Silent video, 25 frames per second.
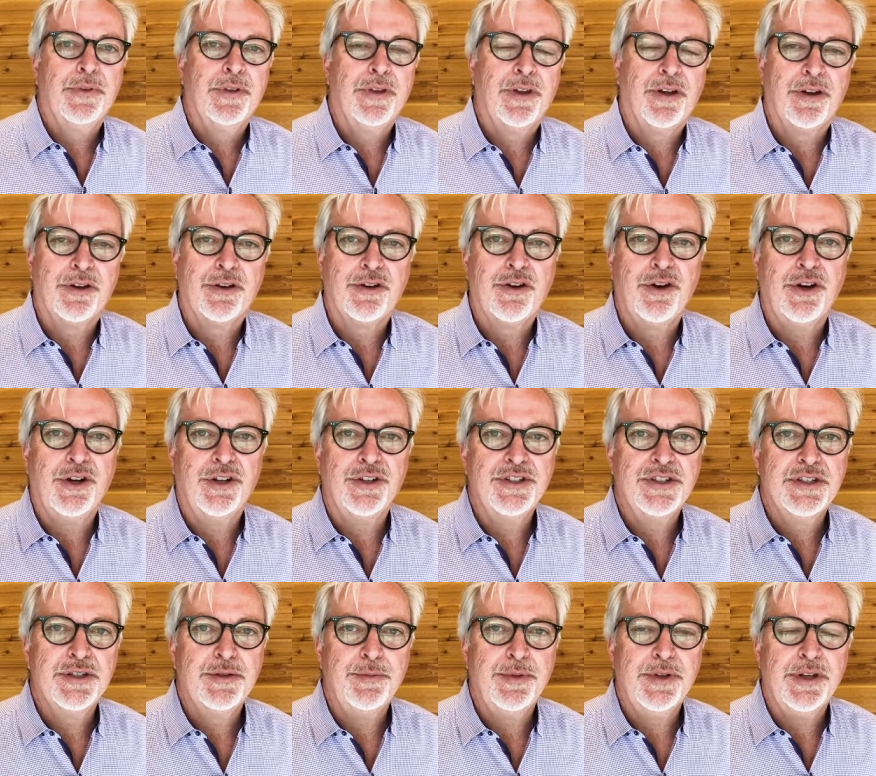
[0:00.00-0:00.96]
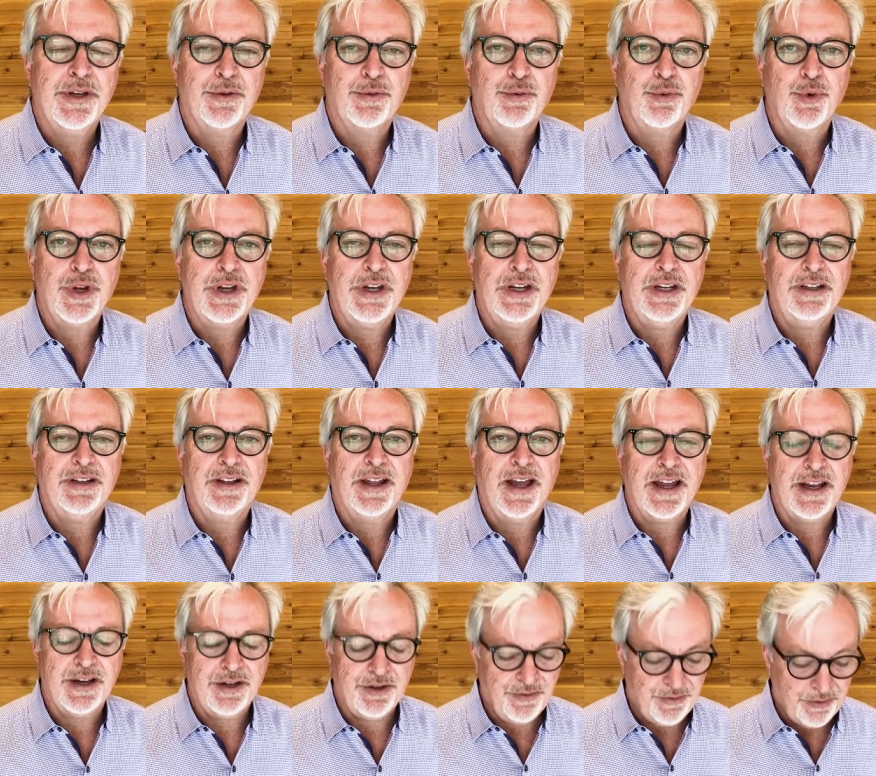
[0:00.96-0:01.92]
are called to be a reading
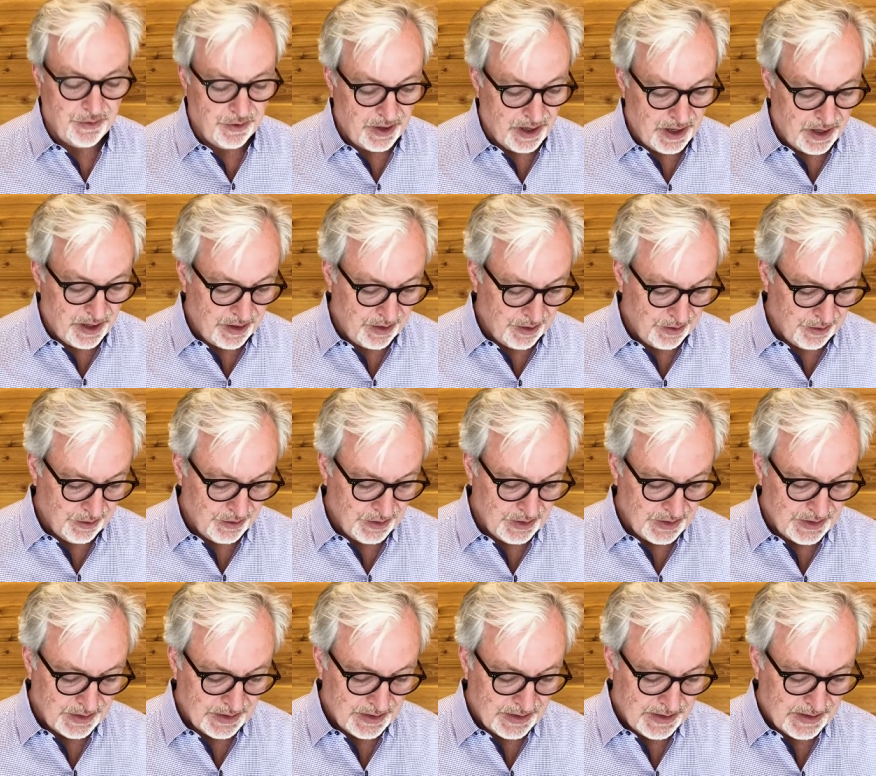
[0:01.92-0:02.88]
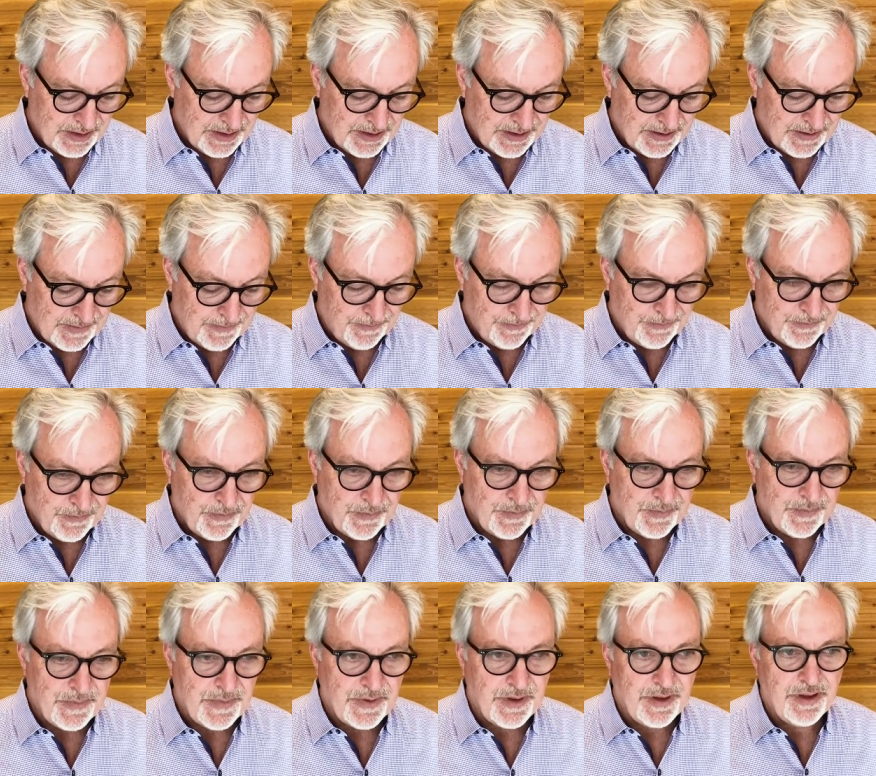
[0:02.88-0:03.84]
light for others.
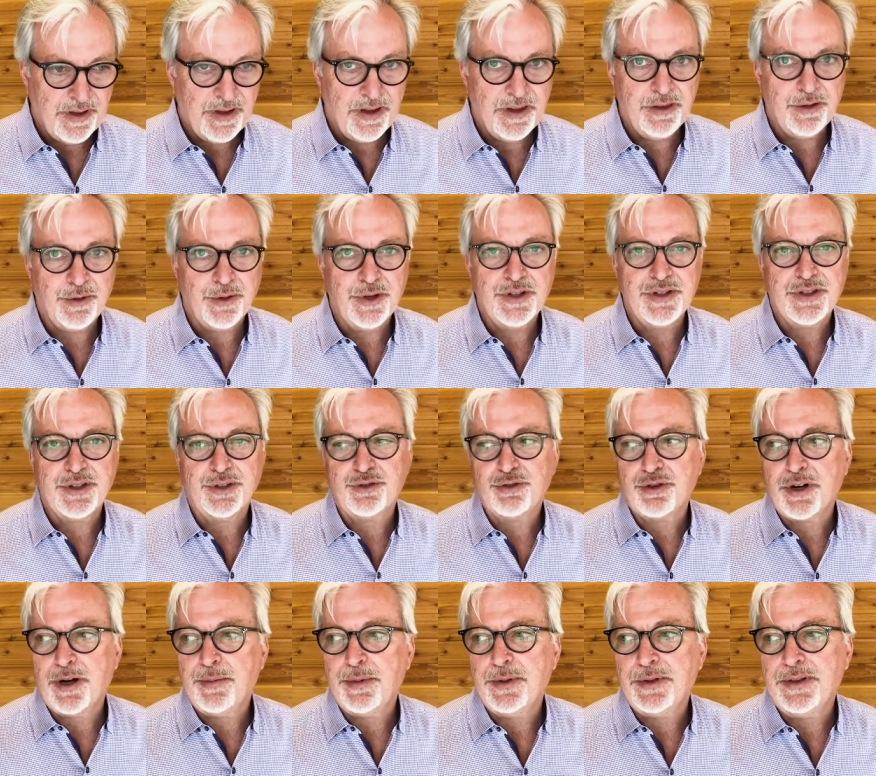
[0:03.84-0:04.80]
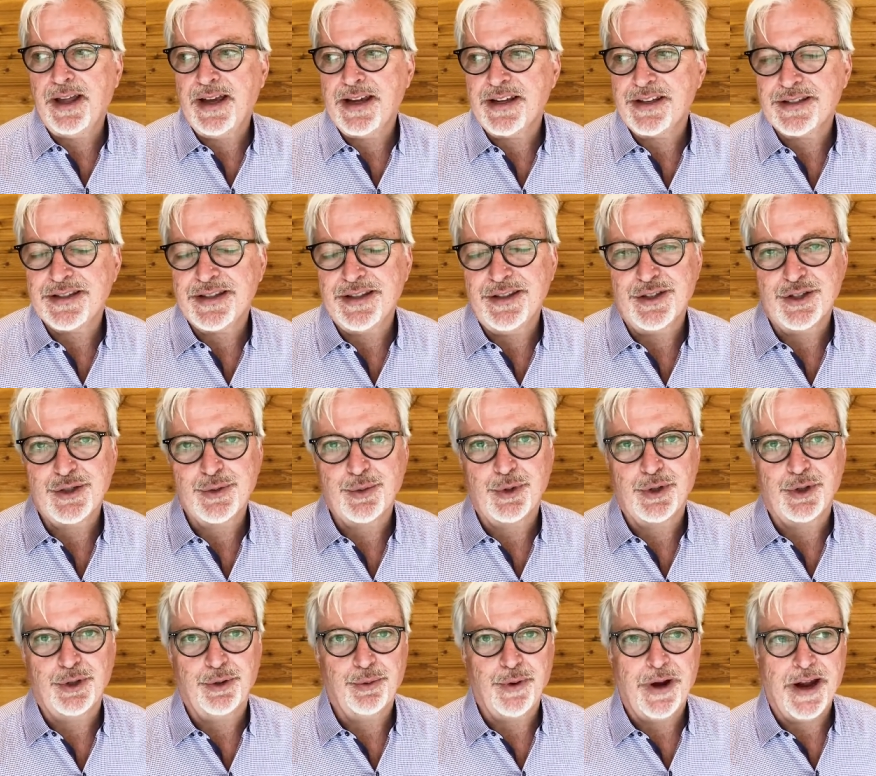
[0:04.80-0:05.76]
Then there is the trouble lights in this
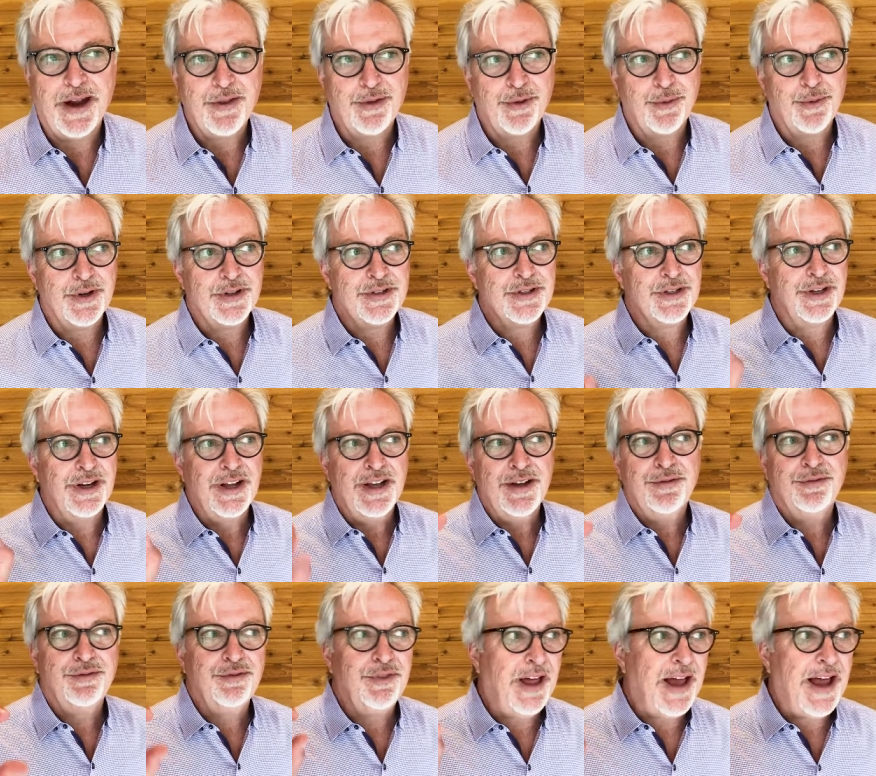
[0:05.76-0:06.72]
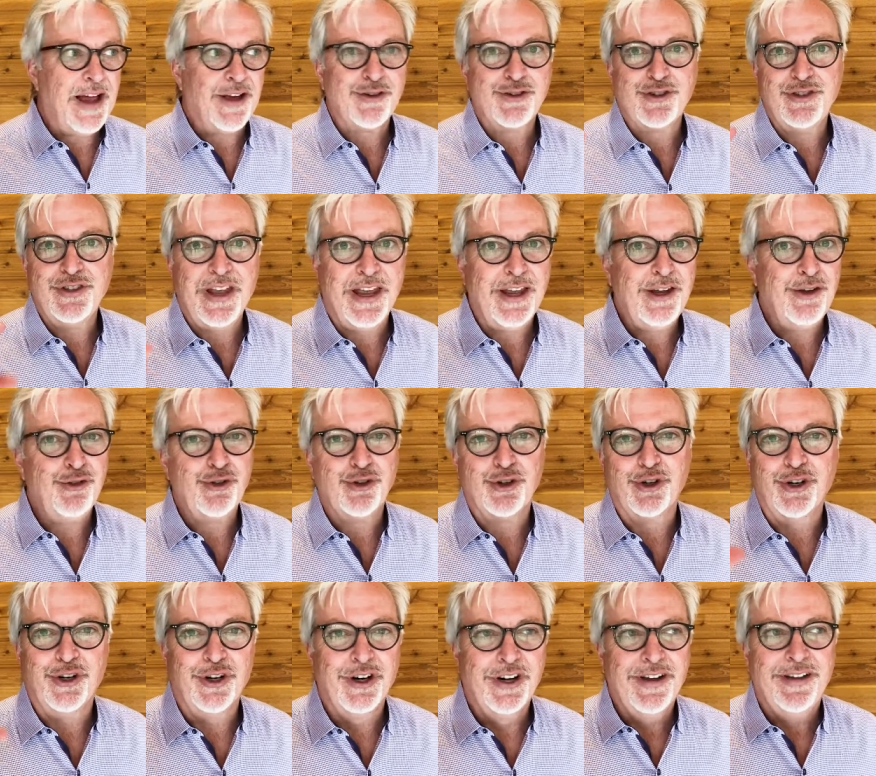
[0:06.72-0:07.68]
world, right? The ones that flash
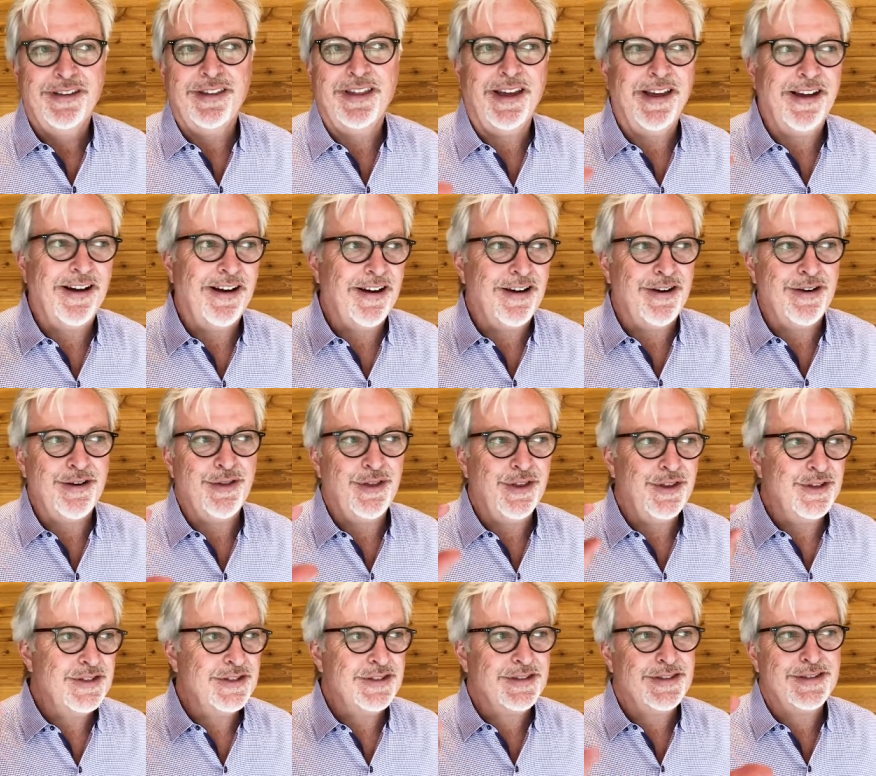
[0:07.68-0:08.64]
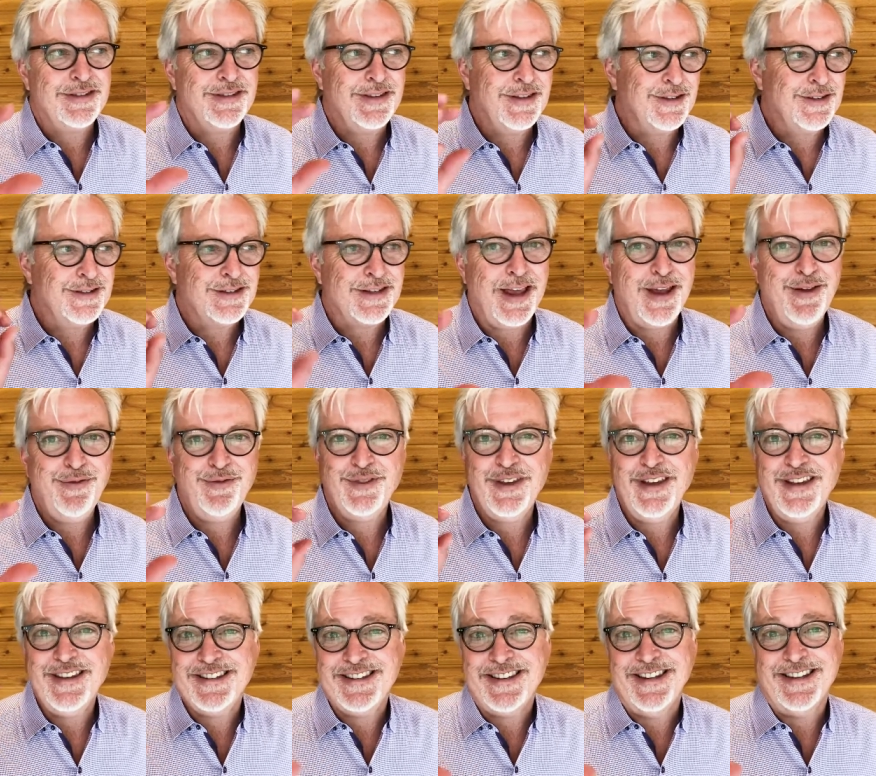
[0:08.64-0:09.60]
danger. They are this, the
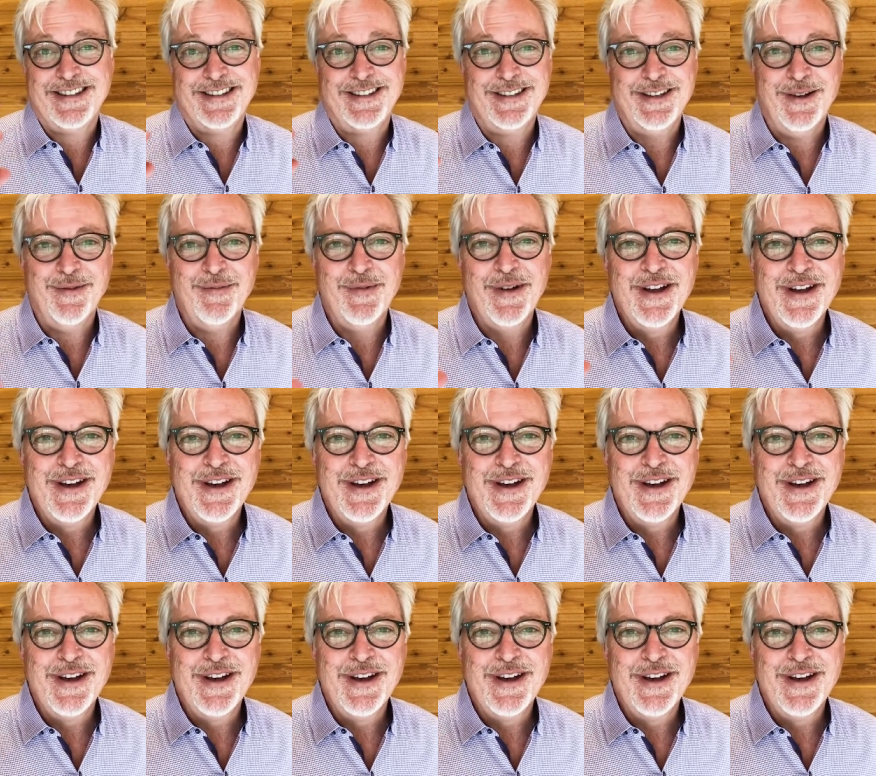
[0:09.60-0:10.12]
safety system